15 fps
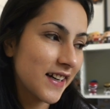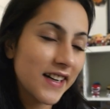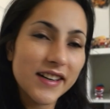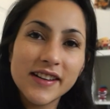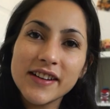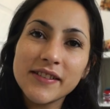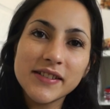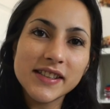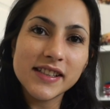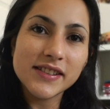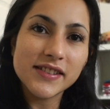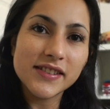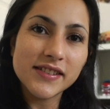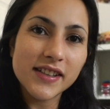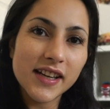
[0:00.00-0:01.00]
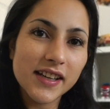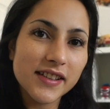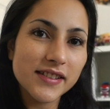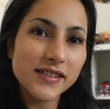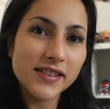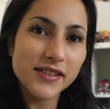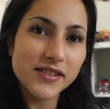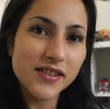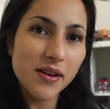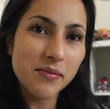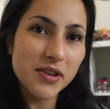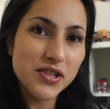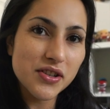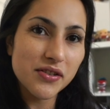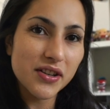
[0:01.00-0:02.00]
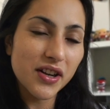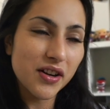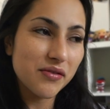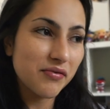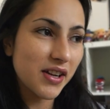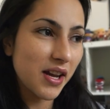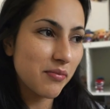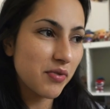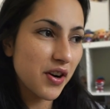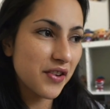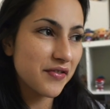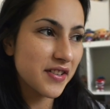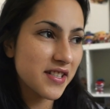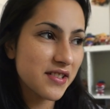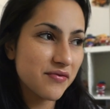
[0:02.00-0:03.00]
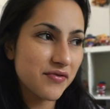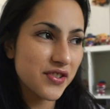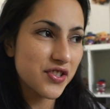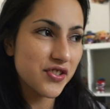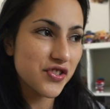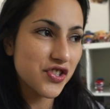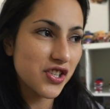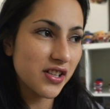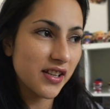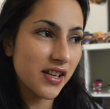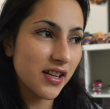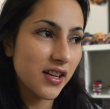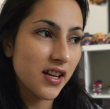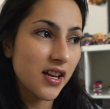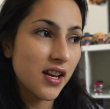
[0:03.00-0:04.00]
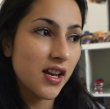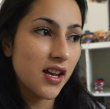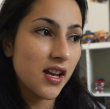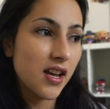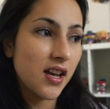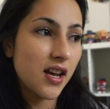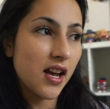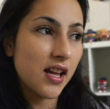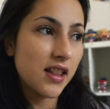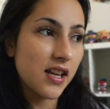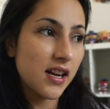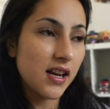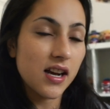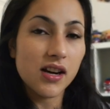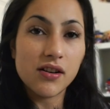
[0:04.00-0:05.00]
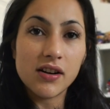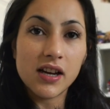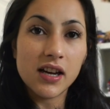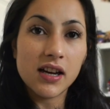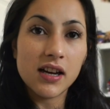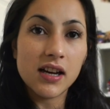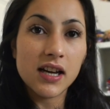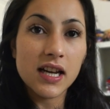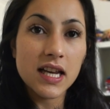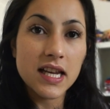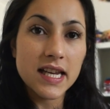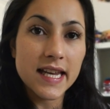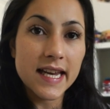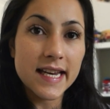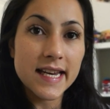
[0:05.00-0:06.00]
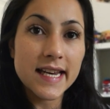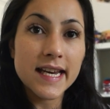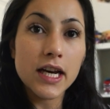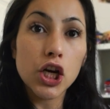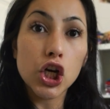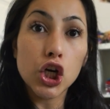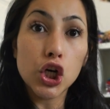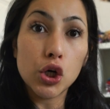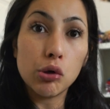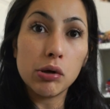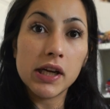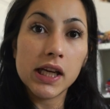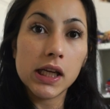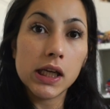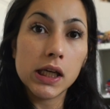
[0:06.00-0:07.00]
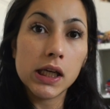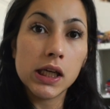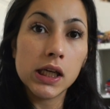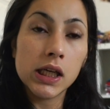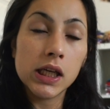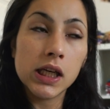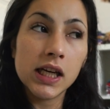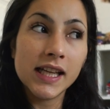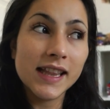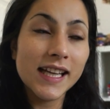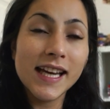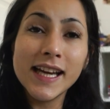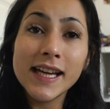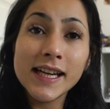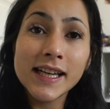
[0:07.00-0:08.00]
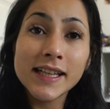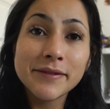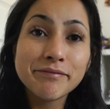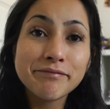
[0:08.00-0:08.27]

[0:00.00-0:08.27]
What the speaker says: I don't know what else to say because there's not much going on. We had breakfast, we're just chilling, and then I'm gonna get going and then